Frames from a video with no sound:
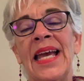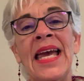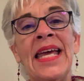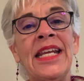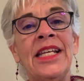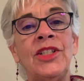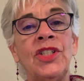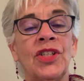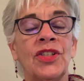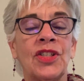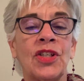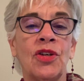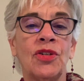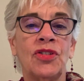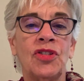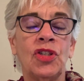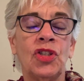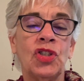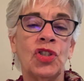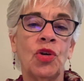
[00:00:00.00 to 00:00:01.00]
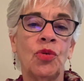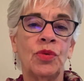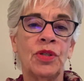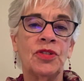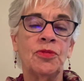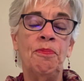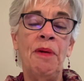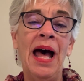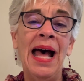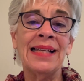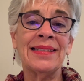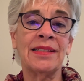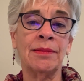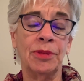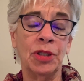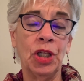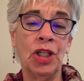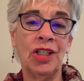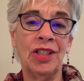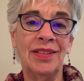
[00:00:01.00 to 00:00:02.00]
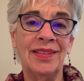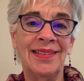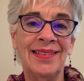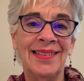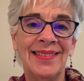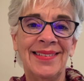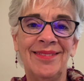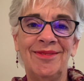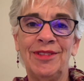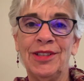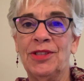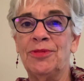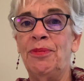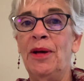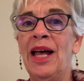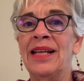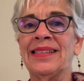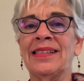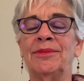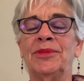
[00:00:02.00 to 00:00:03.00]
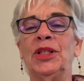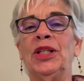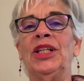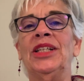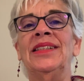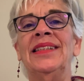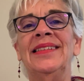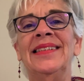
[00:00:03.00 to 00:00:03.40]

And it just goes to show what's possible, what's possible